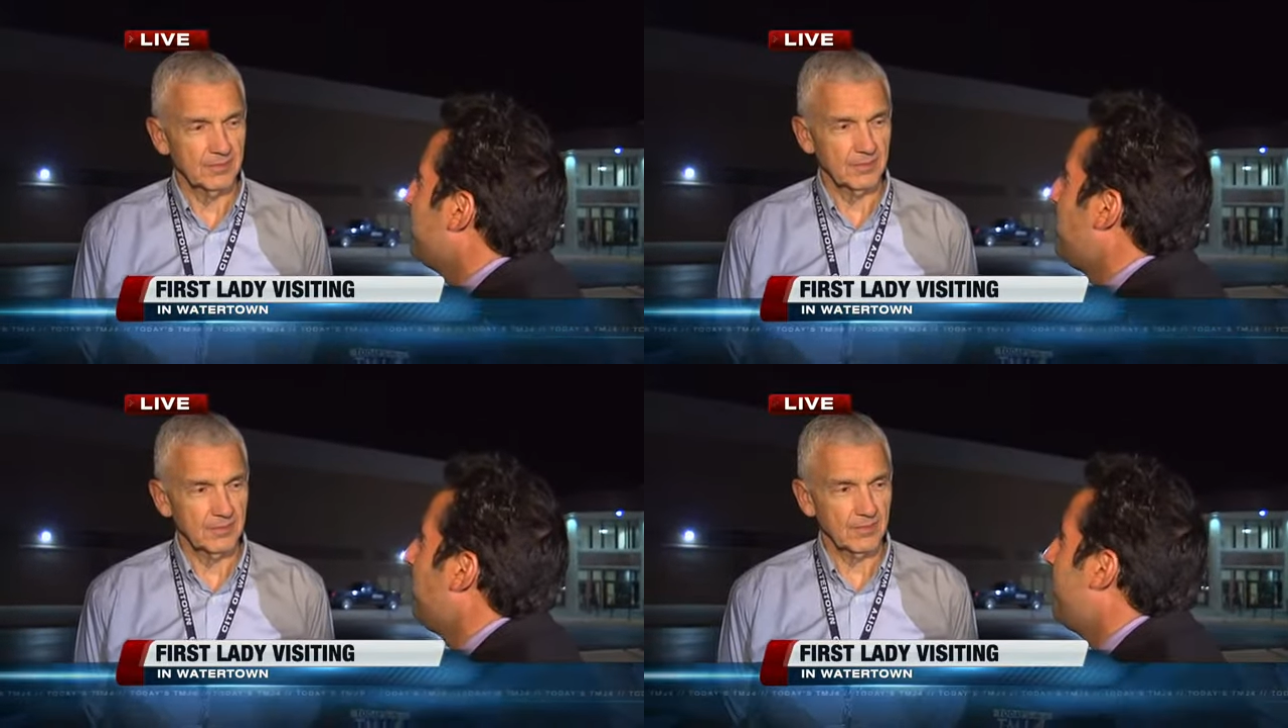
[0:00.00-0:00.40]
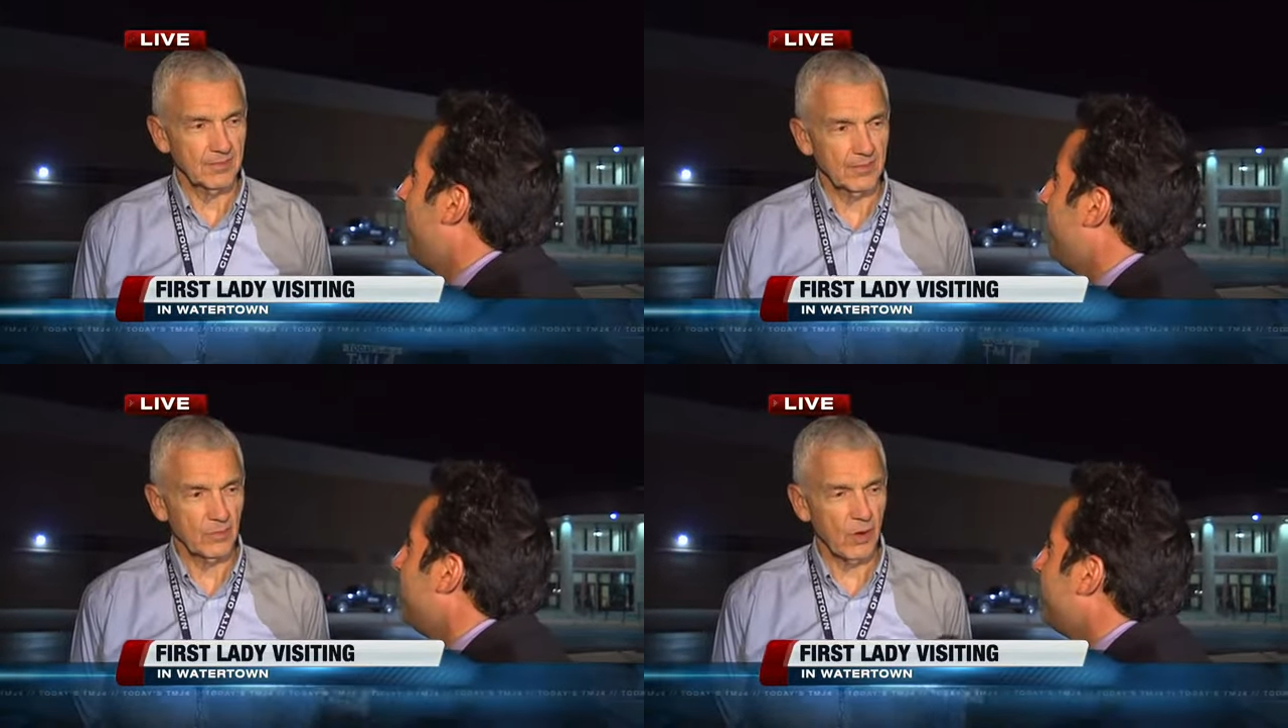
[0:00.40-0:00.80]
all
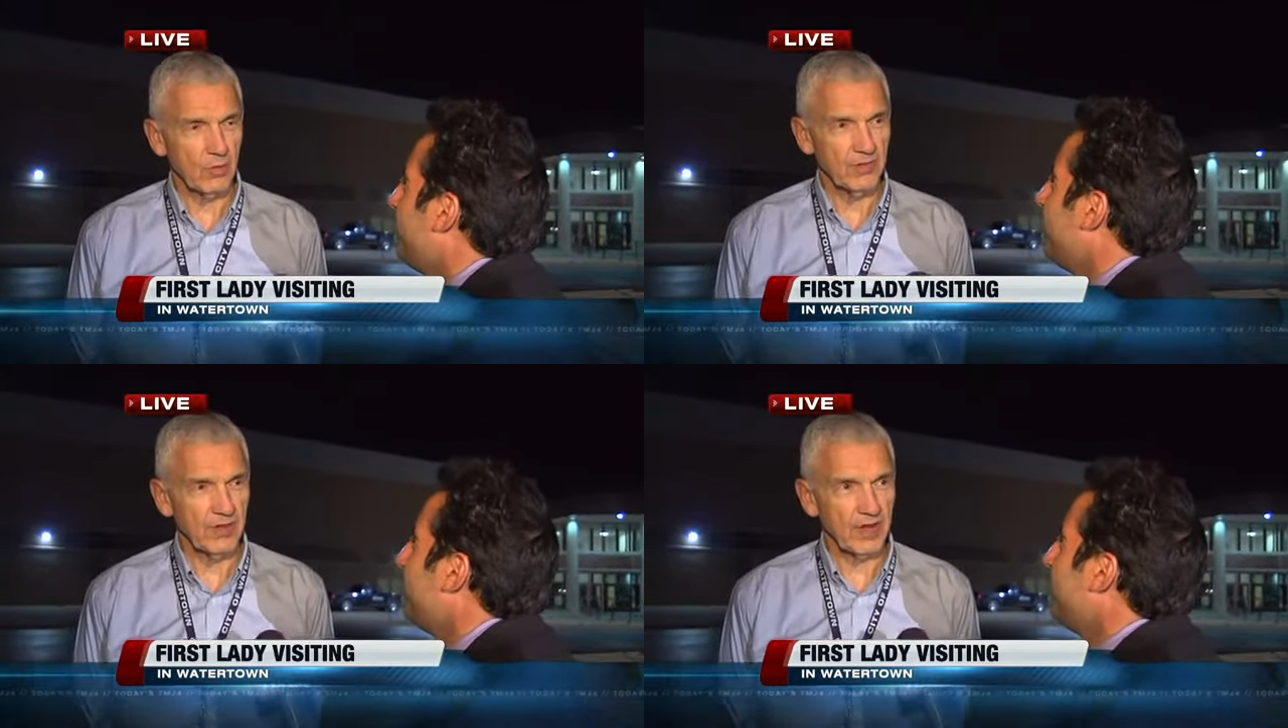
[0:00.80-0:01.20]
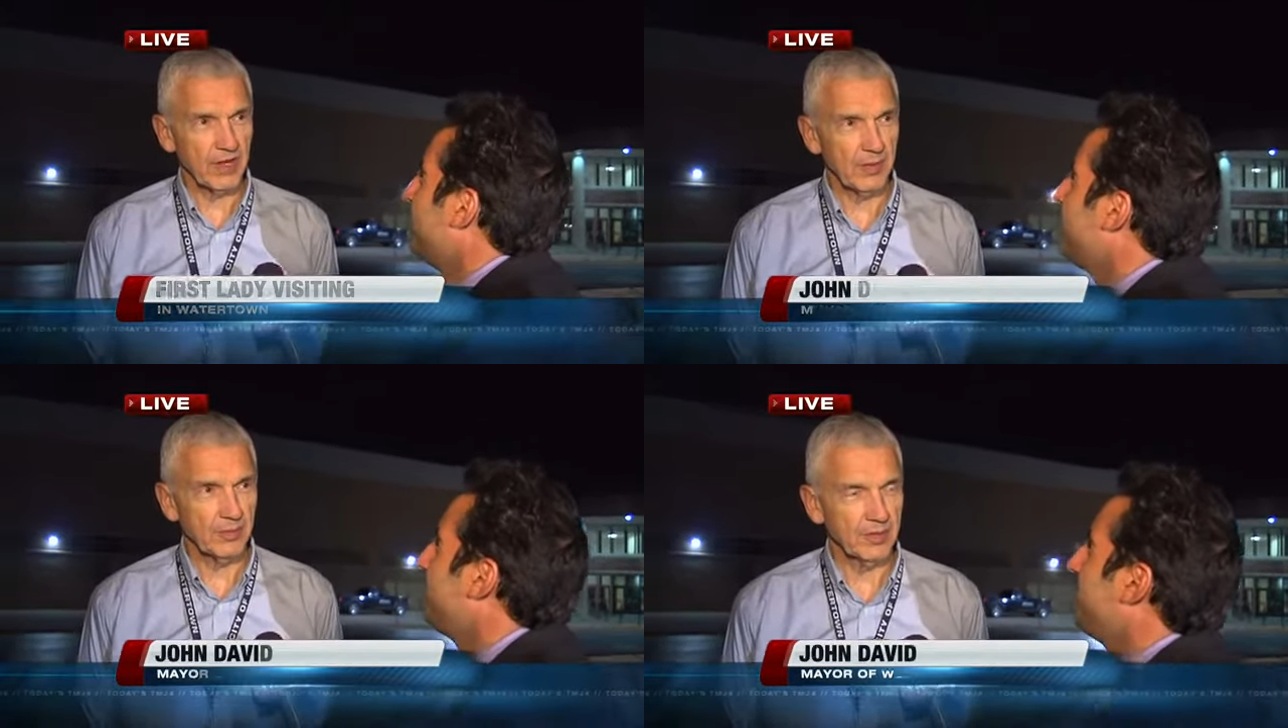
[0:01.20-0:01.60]
about it. Well, we've got a
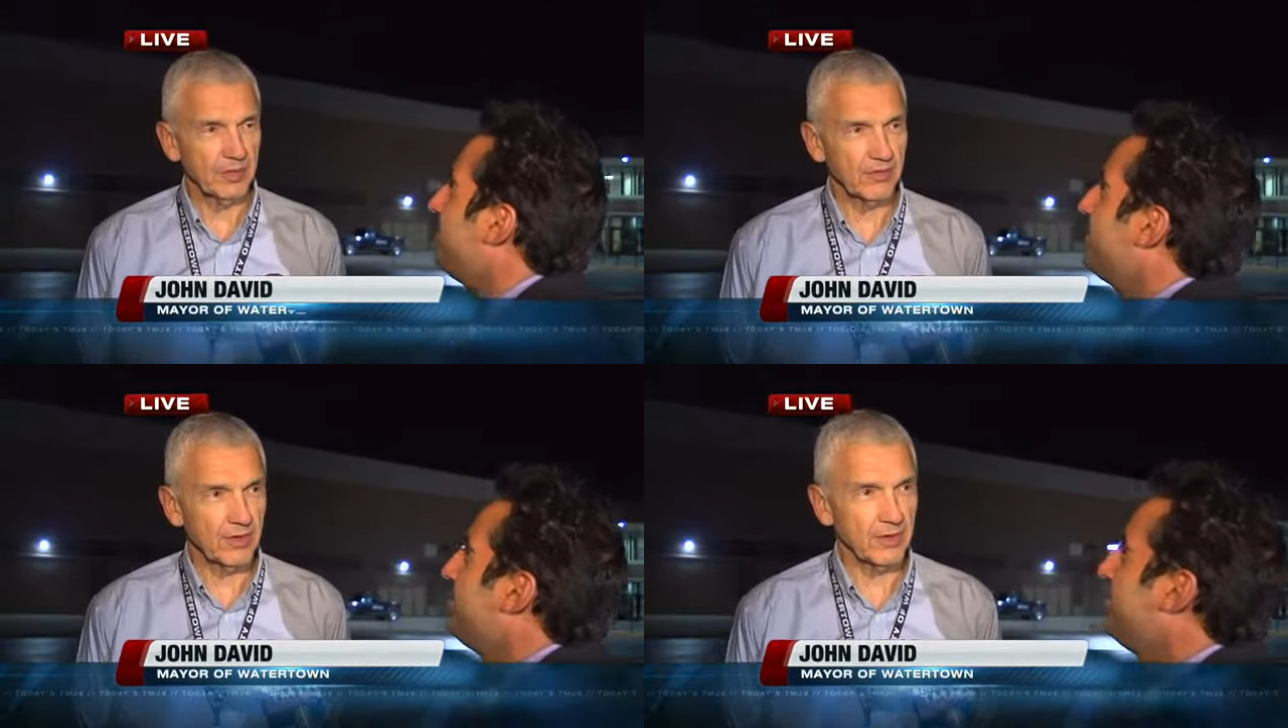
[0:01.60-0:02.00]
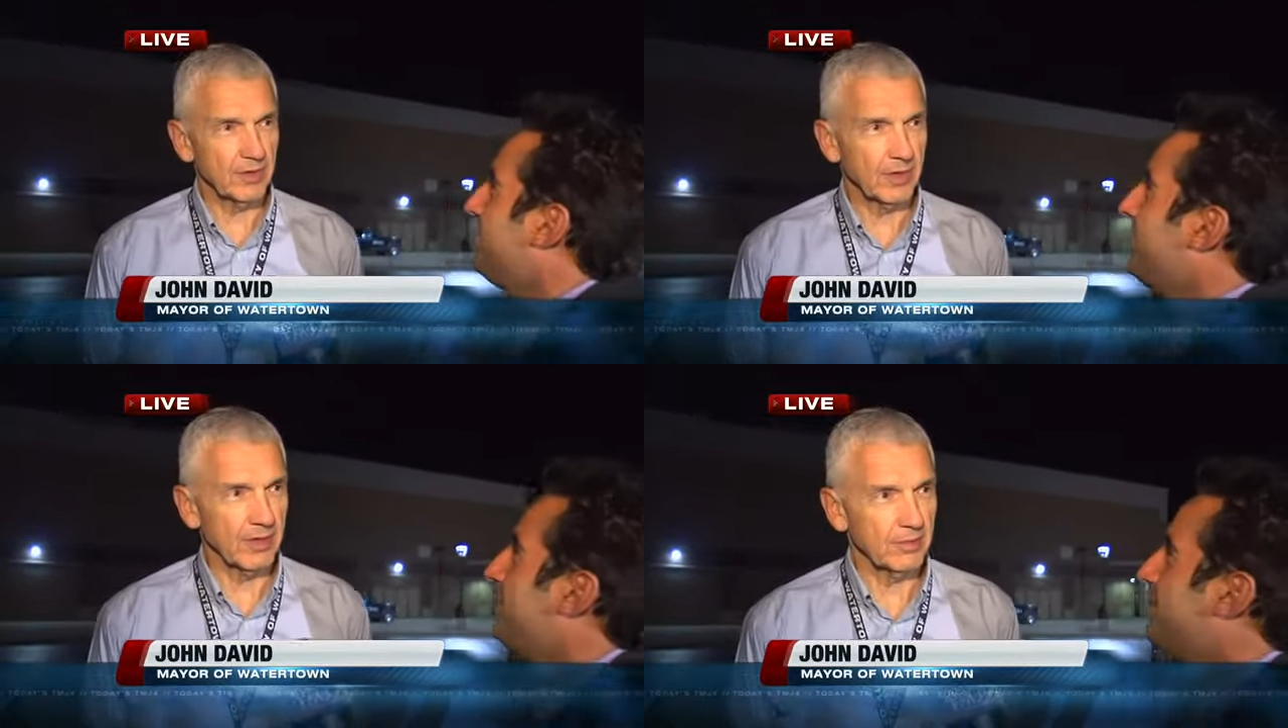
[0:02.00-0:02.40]
couple of
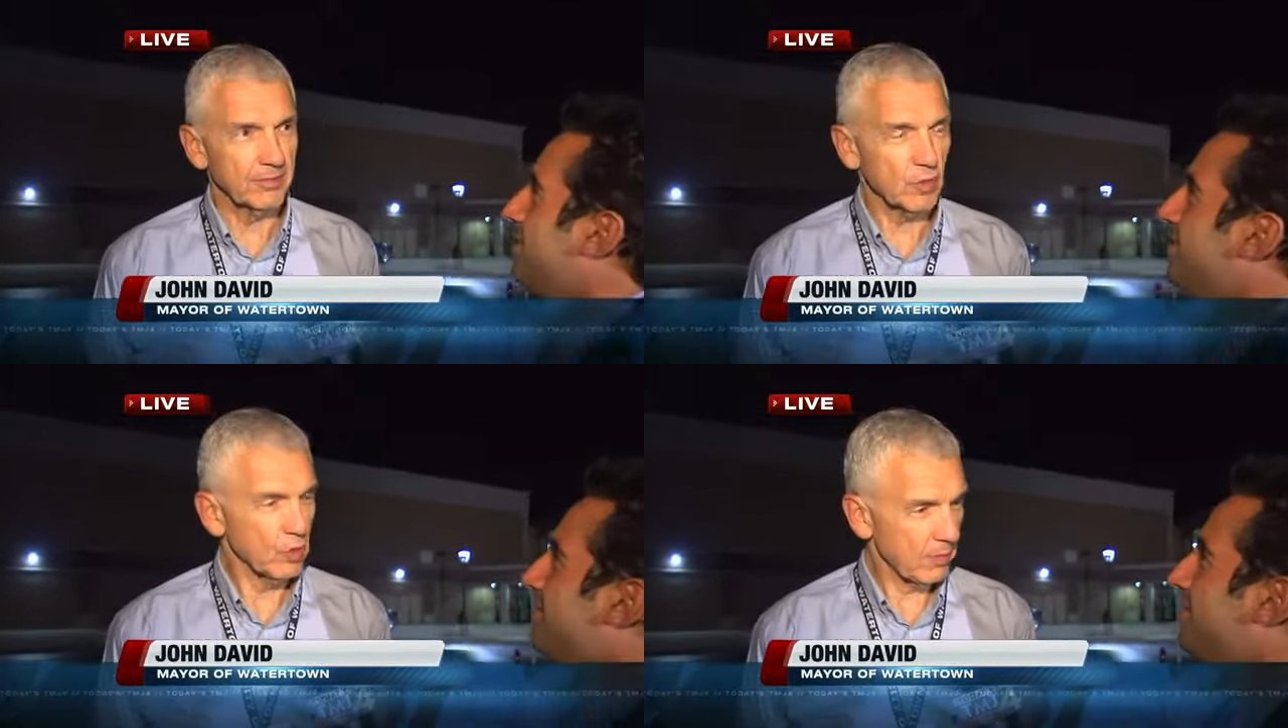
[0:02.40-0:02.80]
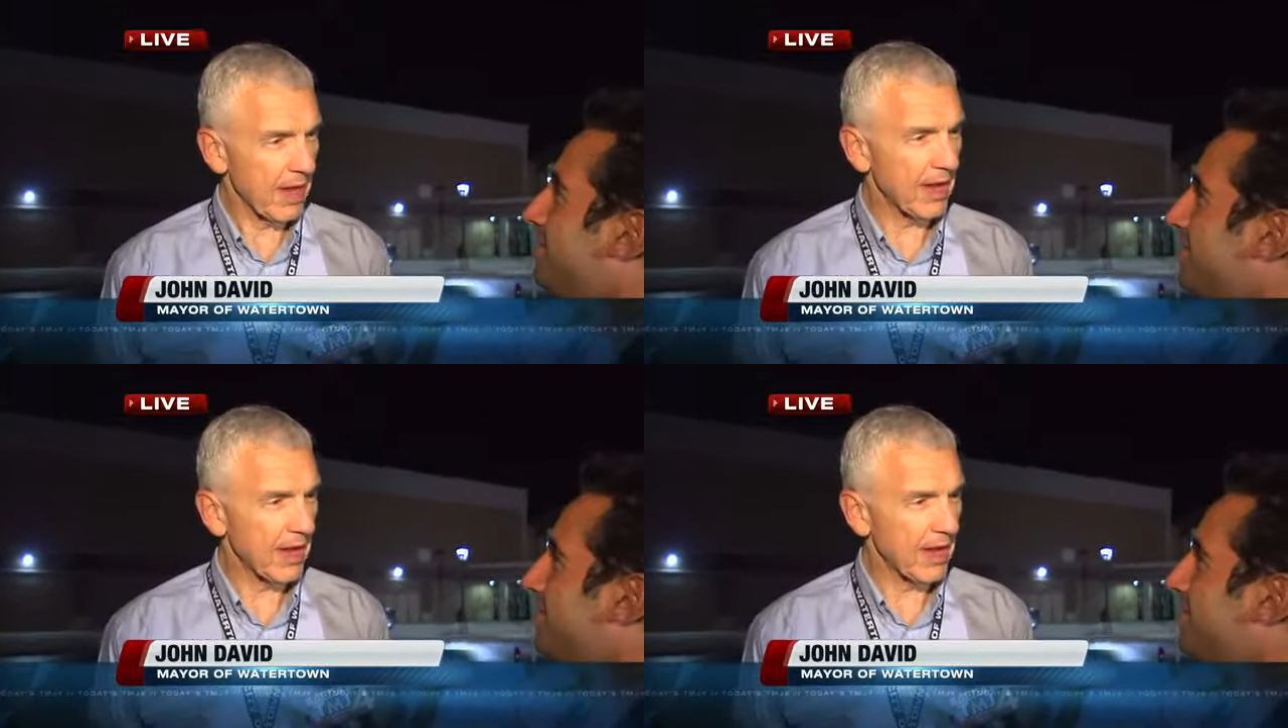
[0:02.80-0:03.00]
different uh, soda